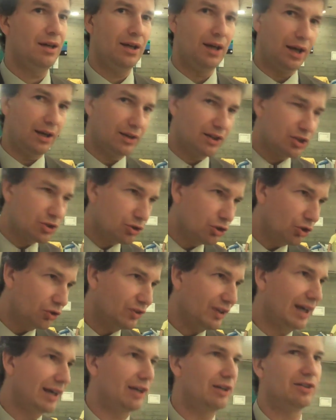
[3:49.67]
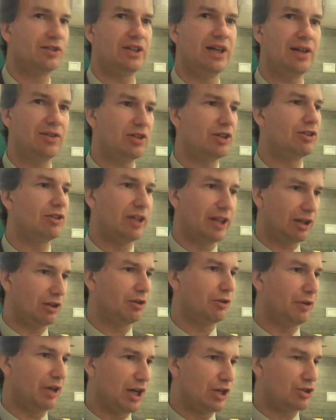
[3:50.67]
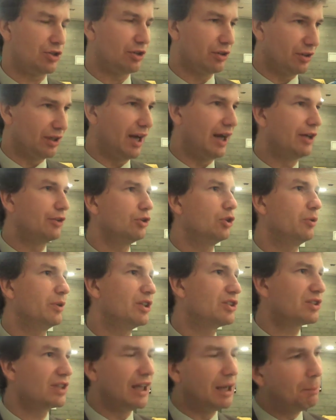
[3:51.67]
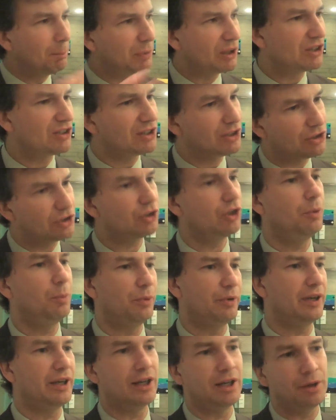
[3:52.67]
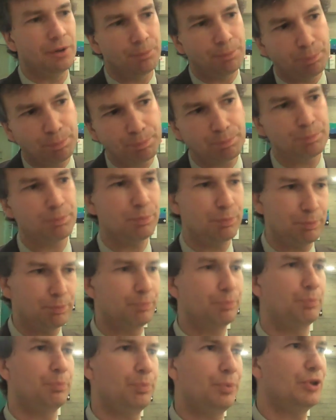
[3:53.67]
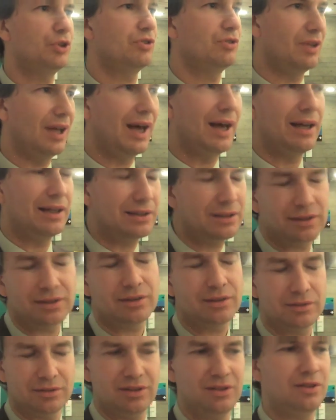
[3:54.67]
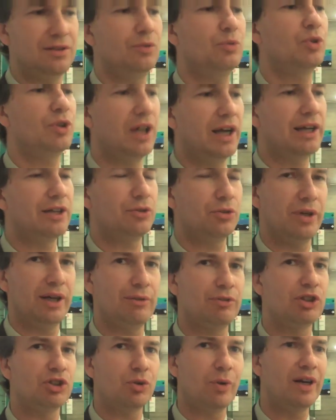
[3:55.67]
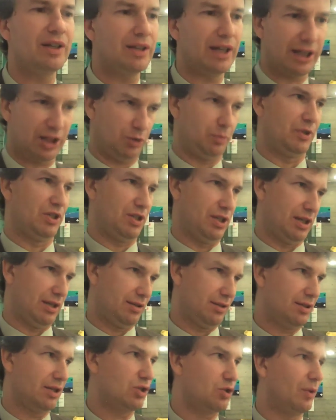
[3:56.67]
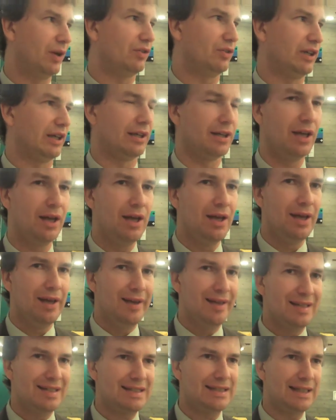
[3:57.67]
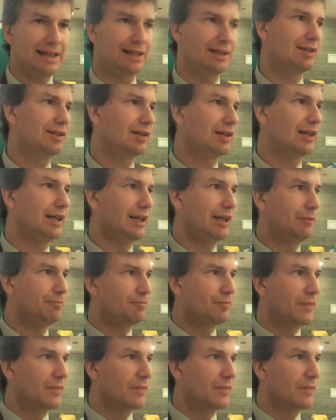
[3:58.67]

and it's not tackled yet in the declaration. I know it's implicit somewhere, but I would like to have this quite explicit. That's one thing. Secondly,